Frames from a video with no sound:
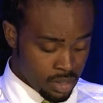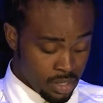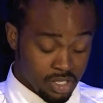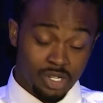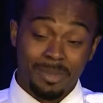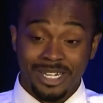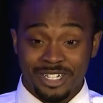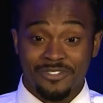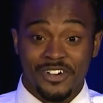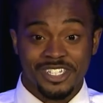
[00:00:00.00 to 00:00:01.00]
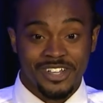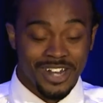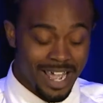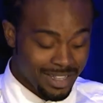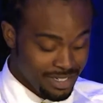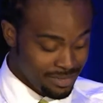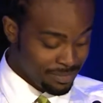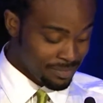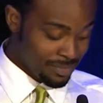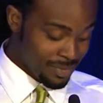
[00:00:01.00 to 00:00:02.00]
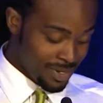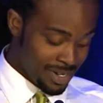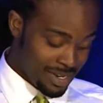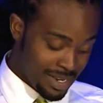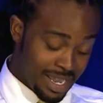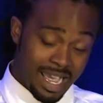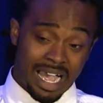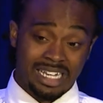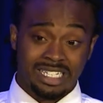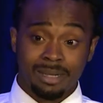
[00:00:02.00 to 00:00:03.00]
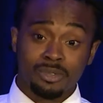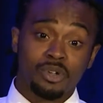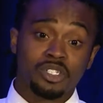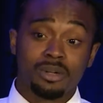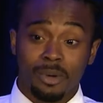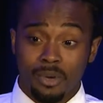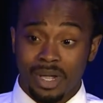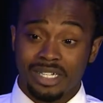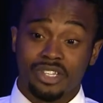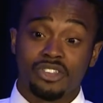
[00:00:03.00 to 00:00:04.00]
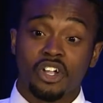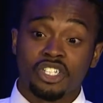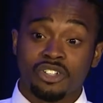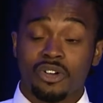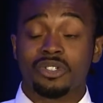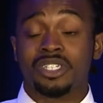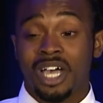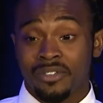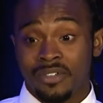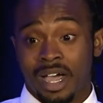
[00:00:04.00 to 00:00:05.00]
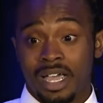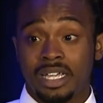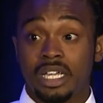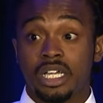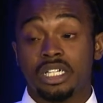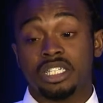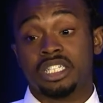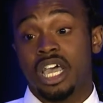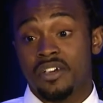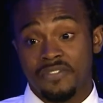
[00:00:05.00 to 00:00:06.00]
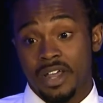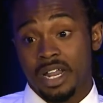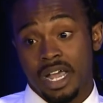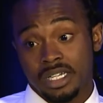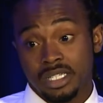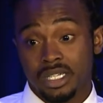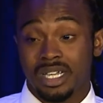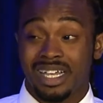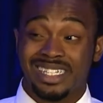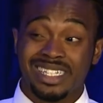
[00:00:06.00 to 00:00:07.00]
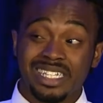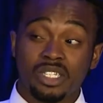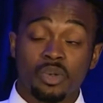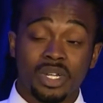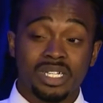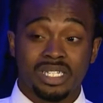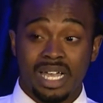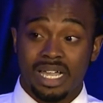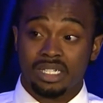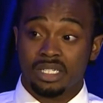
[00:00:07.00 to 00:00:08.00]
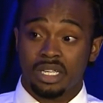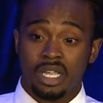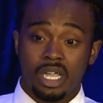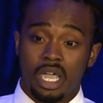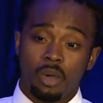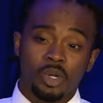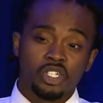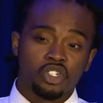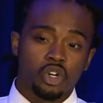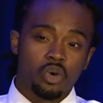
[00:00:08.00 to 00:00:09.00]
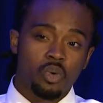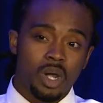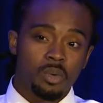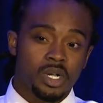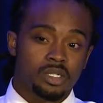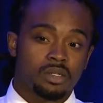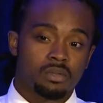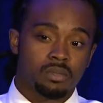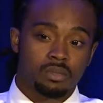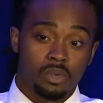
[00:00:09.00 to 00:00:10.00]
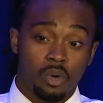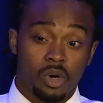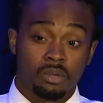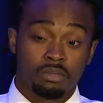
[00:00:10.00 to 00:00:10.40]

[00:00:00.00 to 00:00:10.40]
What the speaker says: So back to the first day on the island. I stepped onto the boat as a 13-year-old tough guy, terrified in heights, a C student in science, and wasn't sure who I was or